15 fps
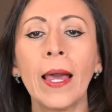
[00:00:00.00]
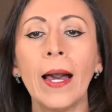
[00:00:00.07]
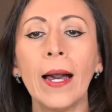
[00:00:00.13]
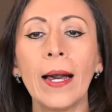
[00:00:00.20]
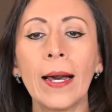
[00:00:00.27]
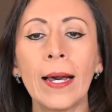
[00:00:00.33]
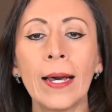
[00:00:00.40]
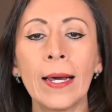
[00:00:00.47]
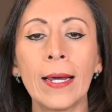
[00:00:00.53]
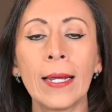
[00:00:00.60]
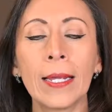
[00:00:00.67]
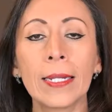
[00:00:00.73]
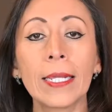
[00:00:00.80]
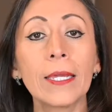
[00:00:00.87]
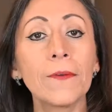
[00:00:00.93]

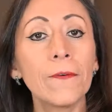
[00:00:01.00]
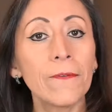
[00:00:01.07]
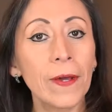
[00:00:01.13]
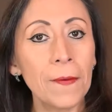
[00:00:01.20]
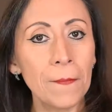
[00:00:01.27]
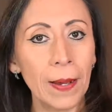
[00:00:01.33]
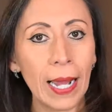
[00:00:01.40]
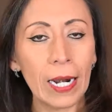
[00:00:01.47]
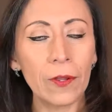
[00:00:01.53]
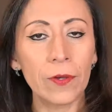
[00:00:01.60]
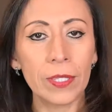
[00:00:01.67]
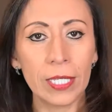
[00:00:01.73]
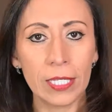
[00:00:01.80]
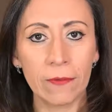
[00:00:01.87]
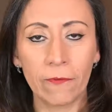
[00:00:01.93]
And if you find value
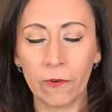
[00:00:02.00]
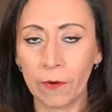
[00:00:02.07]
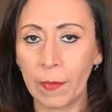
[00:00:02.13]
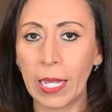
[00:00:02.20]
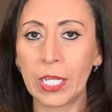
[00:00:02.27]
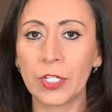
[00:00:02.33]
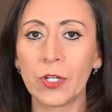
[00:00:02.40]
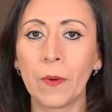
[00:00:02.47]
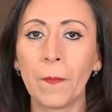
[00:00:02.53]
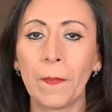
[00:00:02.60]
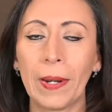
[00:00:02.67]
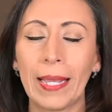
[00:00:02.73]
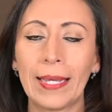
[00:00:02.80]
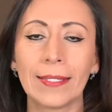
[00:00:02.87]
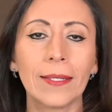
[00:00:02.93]
in this information,
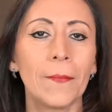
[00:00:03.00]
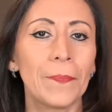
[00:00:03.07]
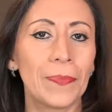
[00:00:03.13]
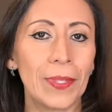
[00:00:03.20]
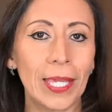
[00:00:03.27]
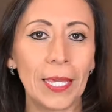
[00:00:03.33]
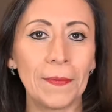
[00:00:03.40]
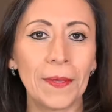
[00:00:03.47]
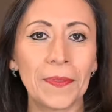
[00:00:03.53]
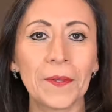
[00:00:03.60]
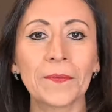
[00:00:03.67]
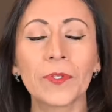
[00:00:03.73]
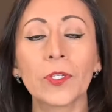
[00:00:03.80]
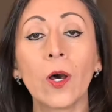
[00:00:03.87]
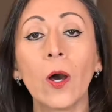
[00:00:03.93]
please give a
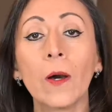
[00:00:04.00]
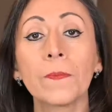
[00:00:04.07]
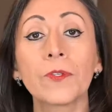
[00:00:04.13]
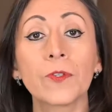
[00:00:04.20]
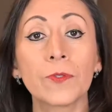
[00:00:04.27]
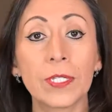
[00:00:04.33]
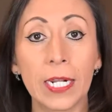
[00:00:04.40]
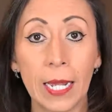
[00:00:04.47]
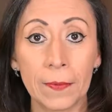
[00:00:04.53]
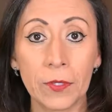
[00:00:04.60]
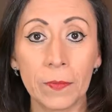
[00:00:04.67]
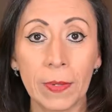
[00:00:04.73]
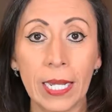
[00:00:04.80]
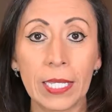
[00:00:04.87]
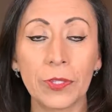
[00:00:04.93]
thumbs up, subscribe
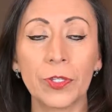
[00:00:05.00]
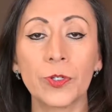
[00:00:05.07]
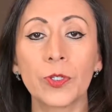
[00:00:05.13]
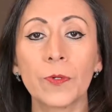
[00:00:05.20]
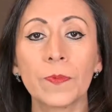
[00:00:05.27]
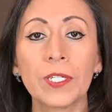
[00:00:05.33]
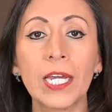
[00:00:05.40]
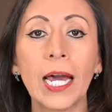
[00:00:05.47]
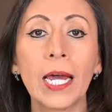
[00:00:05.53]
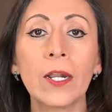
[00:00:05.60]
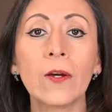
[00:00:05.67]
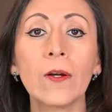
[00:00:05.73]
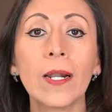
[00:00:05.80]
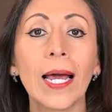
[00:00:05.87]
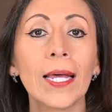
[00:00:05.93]
to my YouTube
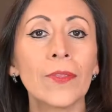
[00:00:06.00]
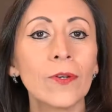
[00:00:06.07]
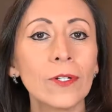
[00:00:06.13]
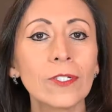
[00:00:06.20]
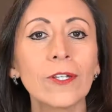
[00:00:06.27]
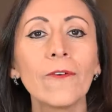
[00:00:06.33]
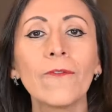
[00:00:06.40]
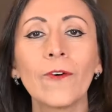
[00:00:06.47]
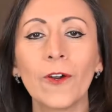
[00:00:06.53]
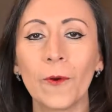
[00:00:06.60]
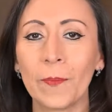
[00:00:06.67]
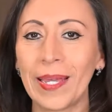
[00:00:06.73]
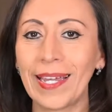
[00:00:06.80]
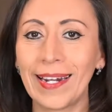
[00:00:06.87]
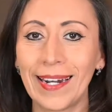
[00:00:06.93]
channel, and also follow
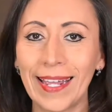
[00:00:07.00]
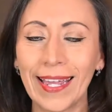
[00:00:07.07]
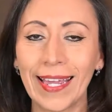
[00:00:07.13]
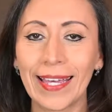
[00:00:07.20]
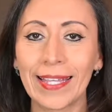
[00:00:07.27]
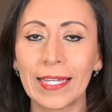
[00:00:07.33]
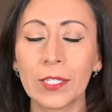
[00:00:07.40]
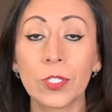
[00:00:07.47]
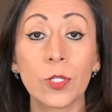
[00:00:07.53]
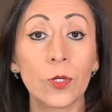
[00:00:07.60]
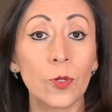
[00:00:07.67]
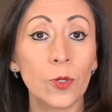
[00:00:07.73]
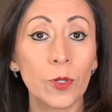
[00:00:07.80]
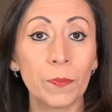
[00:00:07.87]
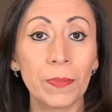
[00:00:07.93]
me on LinkedIn so
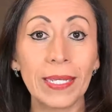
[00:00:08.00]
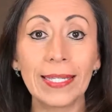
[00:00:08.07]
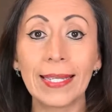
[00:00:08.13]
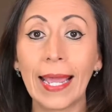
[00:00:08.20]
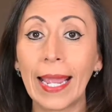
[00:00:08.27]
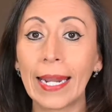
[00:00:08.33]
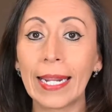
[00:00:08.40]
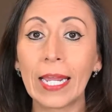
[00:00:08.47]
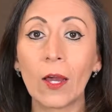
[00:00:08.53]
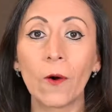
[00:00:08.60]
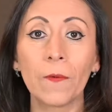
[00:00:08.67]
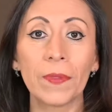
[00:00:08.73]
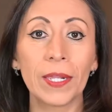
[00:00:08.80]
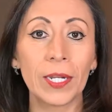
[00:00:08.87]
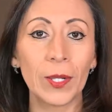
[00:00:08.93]
you don't miss any
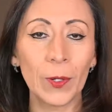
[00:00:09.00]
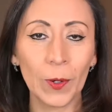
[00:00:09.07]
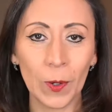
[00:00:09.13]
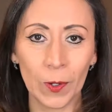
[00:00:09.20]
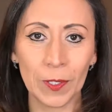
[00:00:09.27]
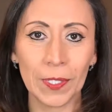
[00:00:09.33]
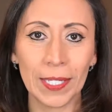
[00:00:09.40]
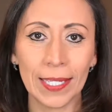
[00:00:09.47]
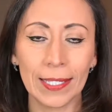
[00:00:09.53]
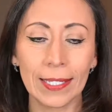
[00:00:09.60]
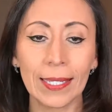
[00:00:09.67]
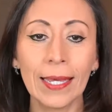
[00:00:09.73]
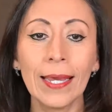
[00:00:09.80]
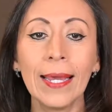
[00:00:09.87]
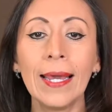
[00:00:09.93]
of the new
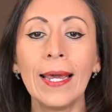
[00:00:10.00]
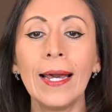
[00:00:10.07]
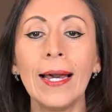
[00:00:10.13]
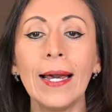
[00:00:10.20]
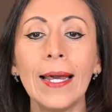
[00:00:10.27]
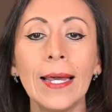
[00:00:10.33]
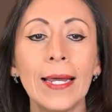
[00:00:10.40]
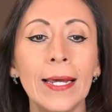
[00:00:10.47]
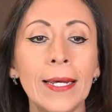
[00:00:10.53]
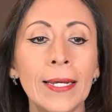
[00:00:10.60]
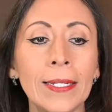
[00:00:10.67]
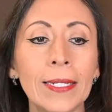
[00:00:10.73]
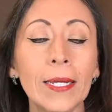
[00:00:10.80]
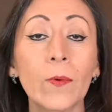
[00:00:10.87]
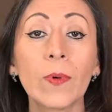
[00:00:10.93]
content.
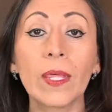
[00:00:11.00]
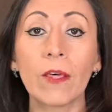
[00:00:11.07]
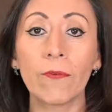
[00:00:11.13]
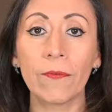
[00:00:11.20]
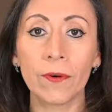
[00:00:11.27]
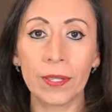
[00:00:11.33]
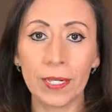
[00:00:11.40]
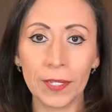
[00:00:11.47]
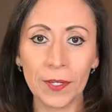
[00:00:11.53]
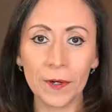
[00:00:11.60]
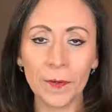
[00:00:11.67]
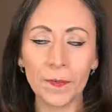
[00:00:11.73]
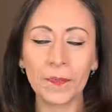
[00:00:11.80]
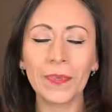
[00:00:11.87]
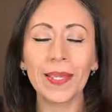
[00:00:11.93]
And without further
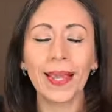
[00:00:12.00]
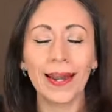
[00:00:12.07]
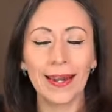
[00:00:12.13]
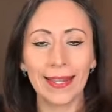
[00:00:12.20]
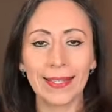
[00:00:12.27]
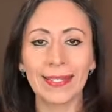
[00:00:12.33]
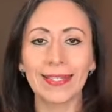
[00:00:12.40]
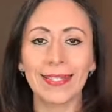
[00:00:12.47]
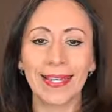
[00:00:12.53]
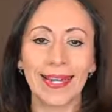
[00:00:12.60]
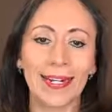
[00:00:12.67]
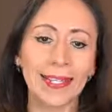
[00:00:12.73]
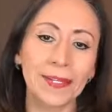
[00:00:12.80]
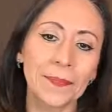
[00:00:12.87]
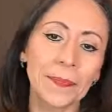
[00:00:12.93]
ado, let's
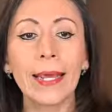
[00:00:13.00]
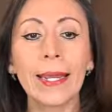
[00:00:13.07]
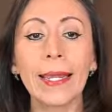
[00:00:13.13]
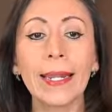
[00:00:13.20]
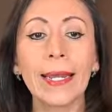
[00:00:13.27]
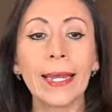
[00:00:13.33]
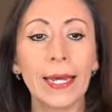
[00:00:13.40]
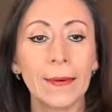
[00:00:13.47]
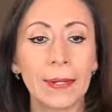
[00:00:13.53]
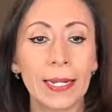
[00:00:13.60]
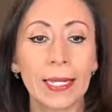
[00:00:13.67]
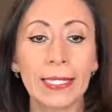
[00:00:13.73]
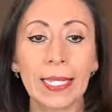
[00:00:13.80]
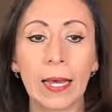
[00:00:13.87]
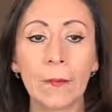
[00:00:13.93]
start. Here I have an
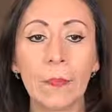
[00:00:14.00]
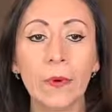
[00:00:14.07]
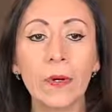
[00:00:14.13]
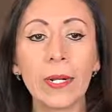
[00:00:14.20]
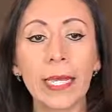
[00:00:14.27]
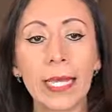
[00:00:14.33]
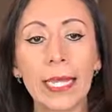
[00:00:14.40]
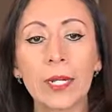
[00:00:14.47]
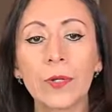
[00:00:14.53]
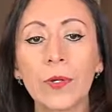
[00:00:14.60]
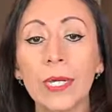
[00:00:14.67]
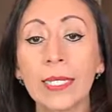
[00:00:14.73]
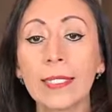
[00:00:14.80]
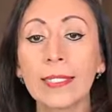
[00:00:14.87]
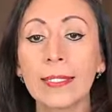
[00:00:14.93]
example. Here you
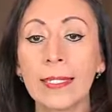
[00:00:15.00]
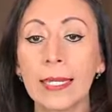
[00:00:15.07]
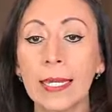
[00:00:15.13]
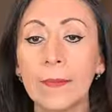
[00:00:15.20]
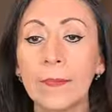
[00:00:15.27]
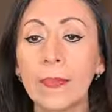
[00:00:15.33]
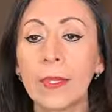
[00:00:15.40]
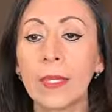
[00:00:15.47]
can see